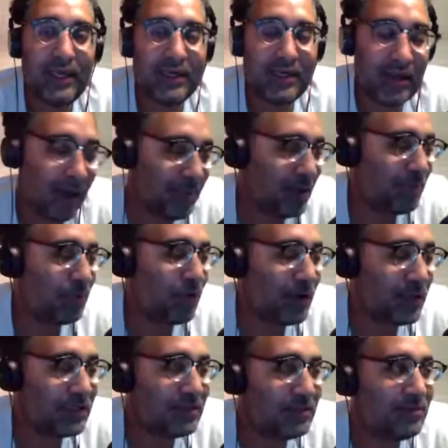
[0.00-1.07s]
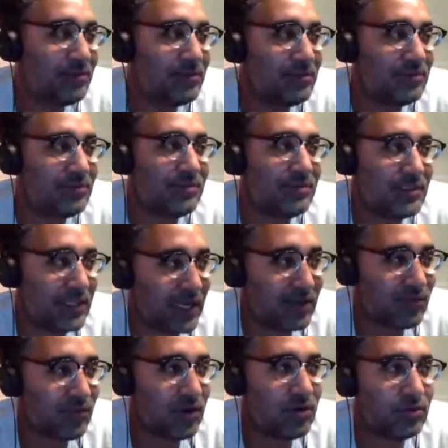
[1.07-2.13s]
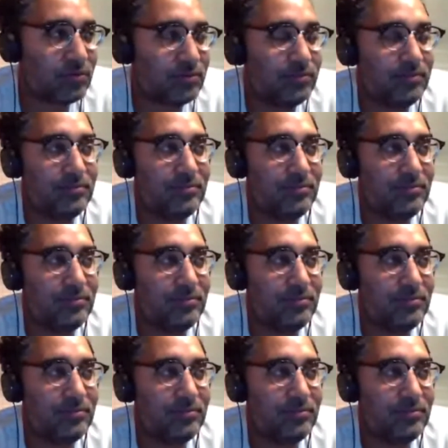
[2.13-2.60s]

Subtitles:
And Dabi Amore, second row,